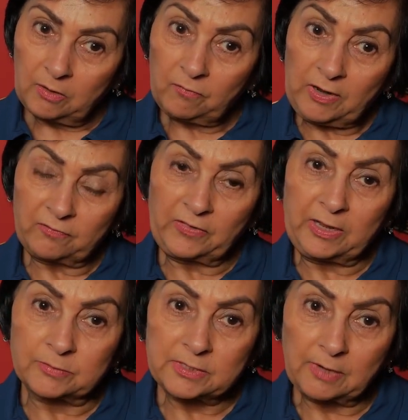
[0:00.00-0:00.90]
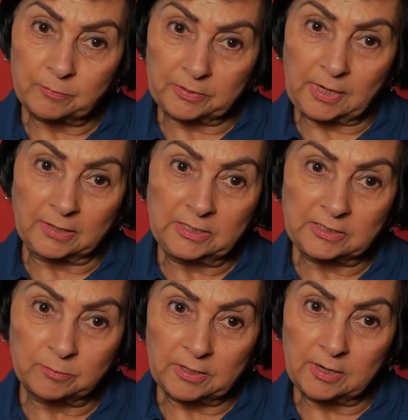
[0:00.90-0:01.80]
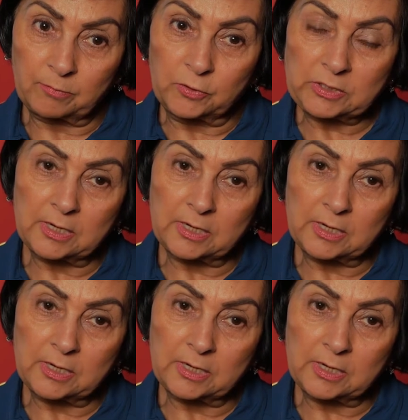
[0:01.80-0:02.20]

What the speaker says: Well, films, I think the most